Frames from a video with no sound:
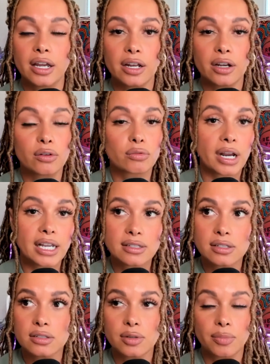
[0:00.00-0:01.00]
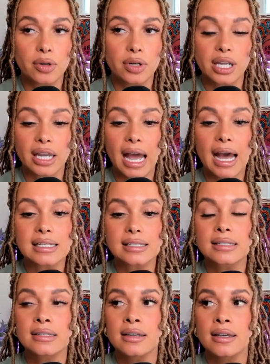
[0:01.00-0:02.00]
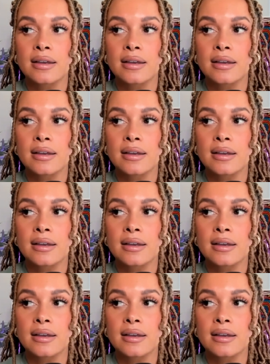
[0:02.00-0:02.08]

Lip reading: a great supporting cast.